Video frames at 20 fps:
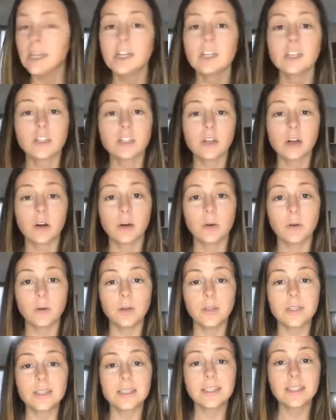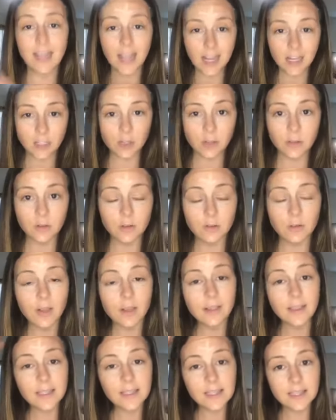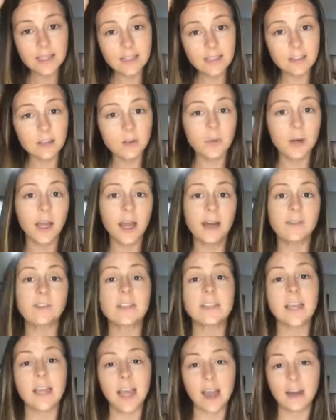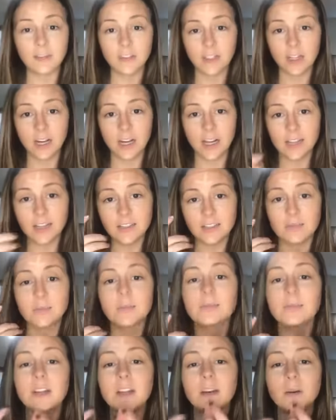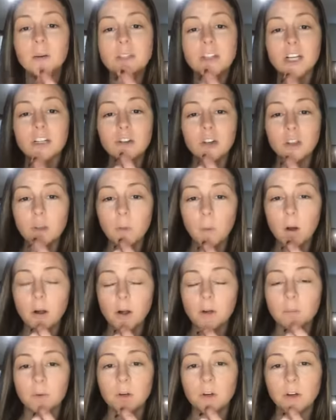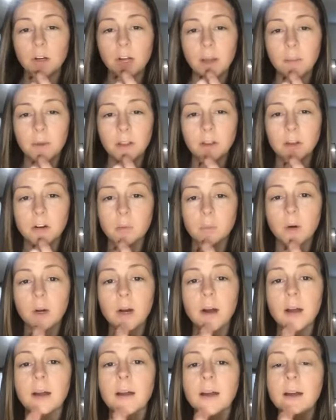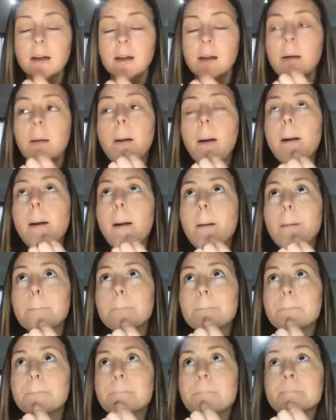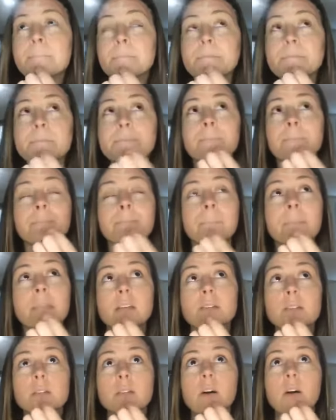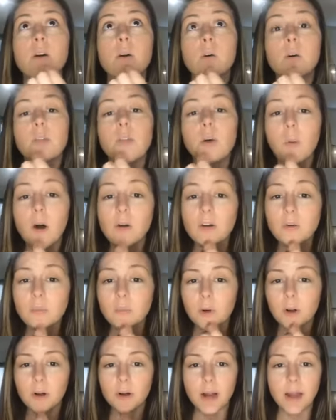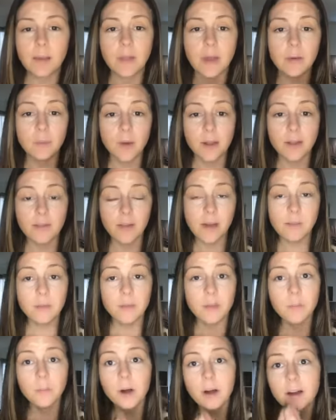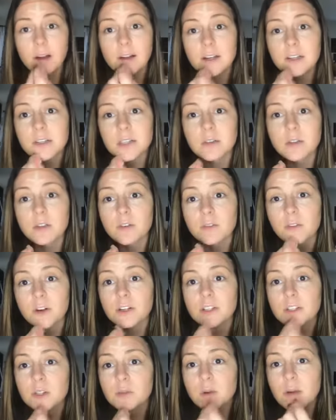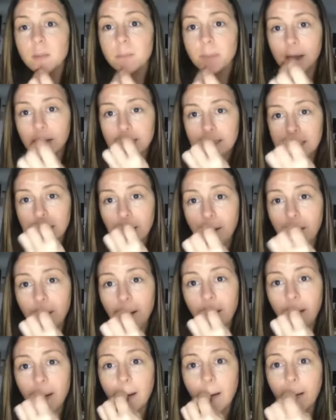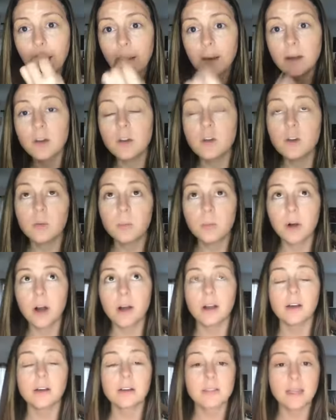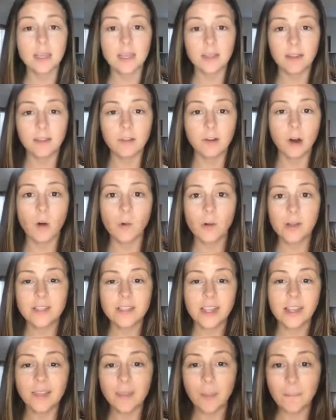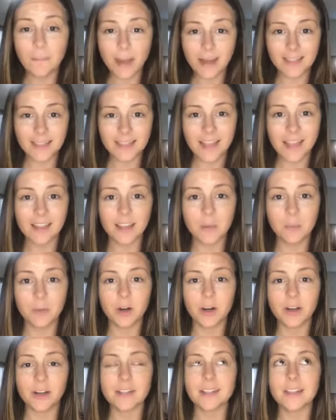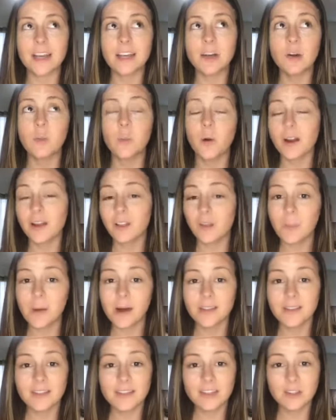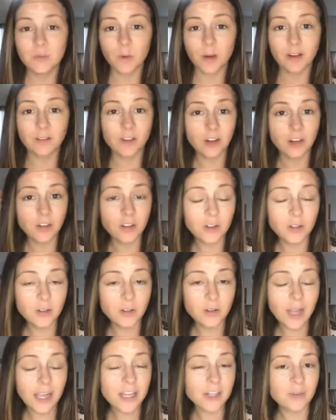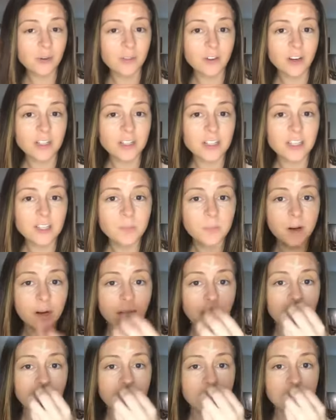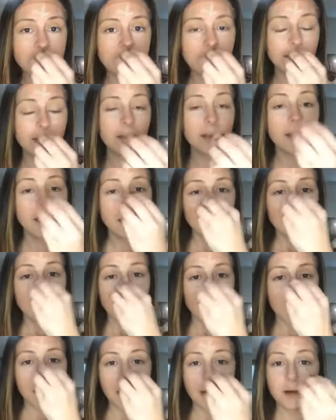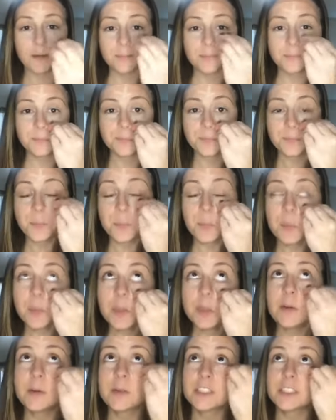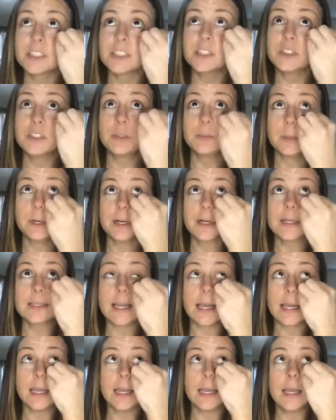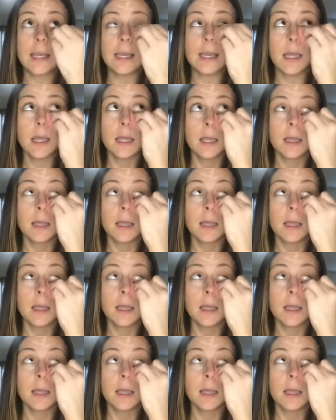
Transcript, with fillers: So stay tuned, listen to what I have to say after I you know, touch on the Welcome Program a little more. Um, so the Welcome Program, they revamped the products. So the first three months are new products, like, and they're always like the best selling products. I know one of the months is one of our new Age Reversist products, um, which is super exciting.